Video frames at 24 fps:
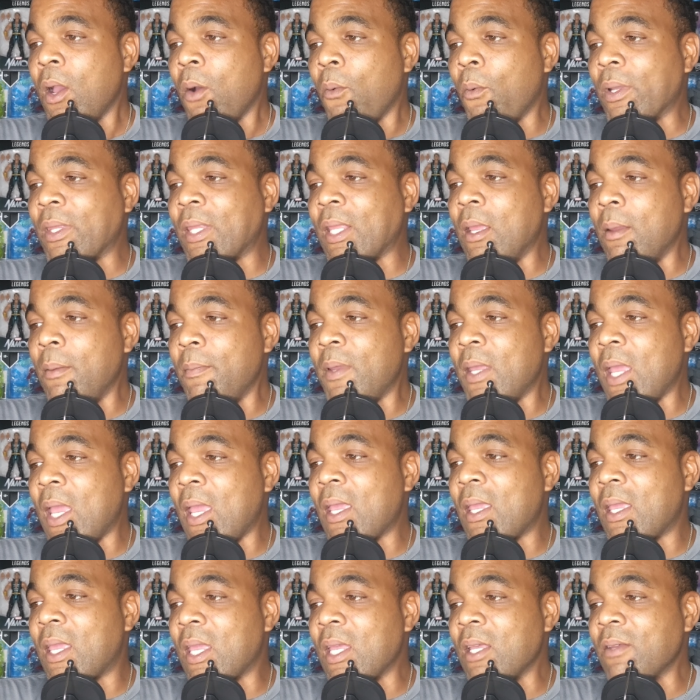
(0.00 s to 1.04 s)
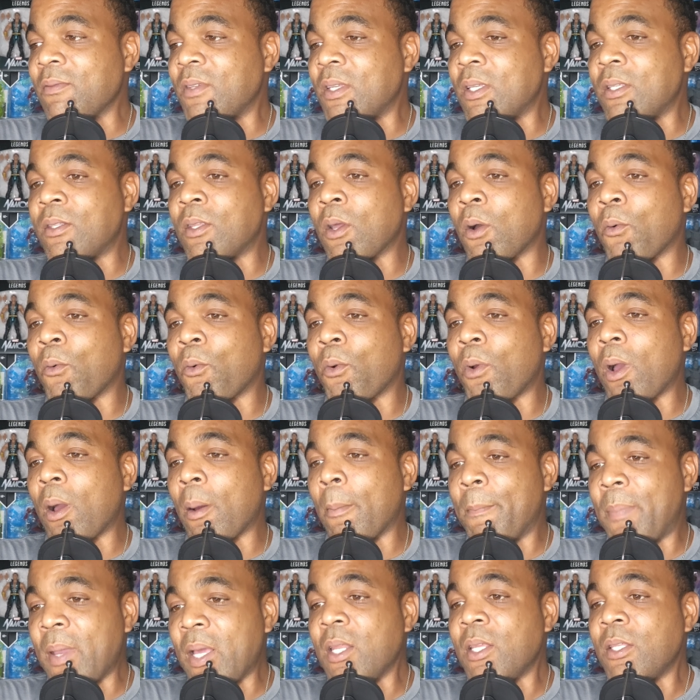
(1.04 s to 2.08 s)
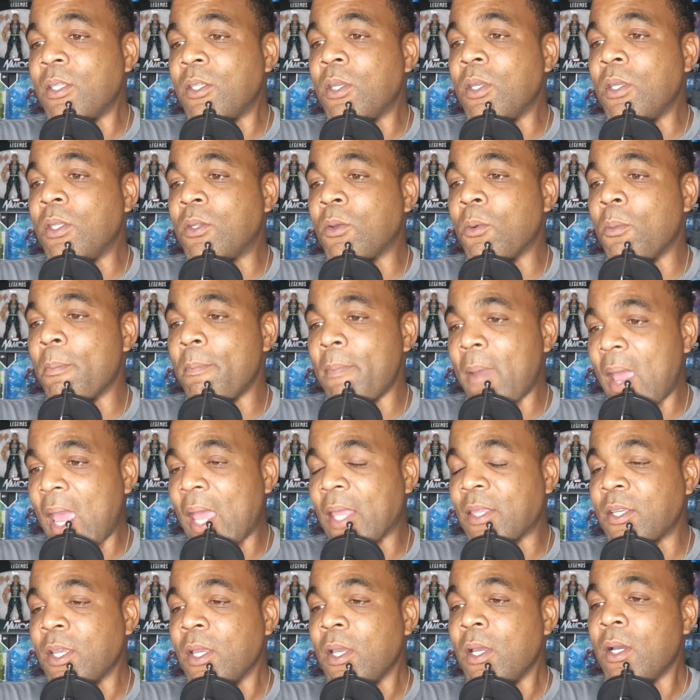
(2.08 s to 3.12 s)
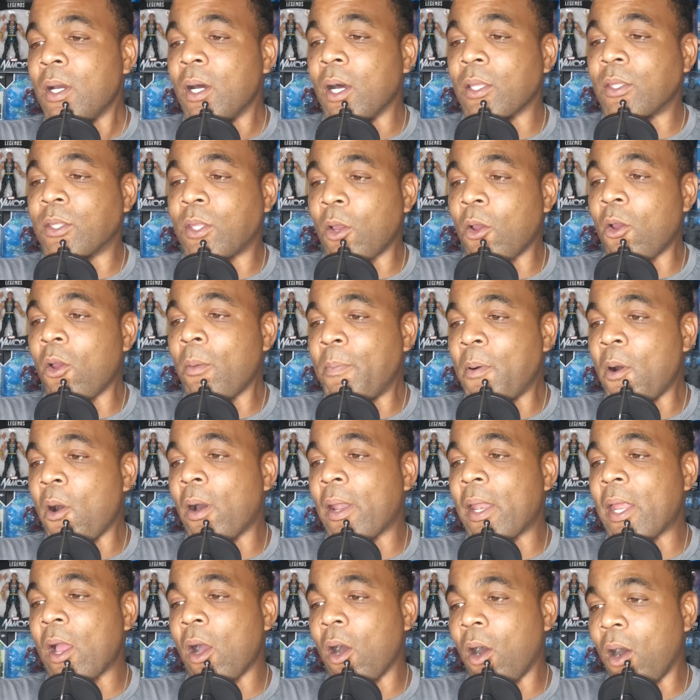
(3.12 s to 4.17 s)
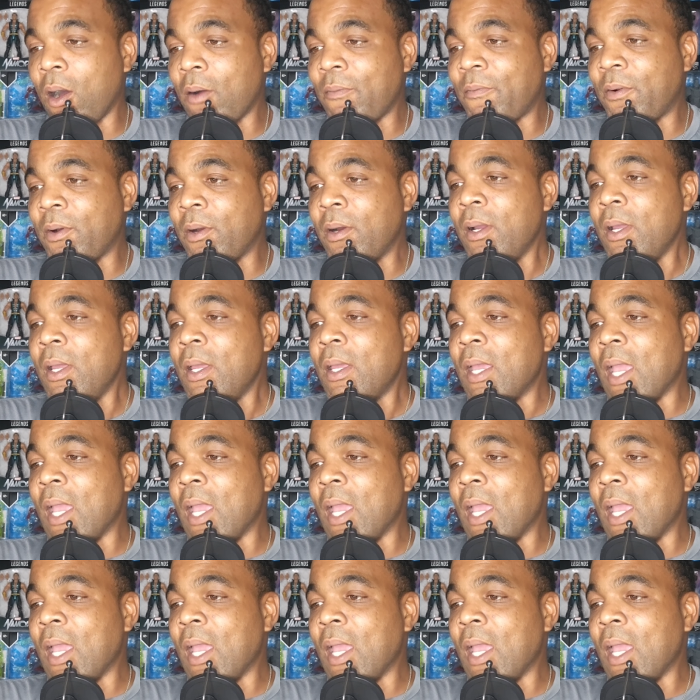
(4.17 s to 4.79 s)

with the NBA gives it the ability to match a third-party offer,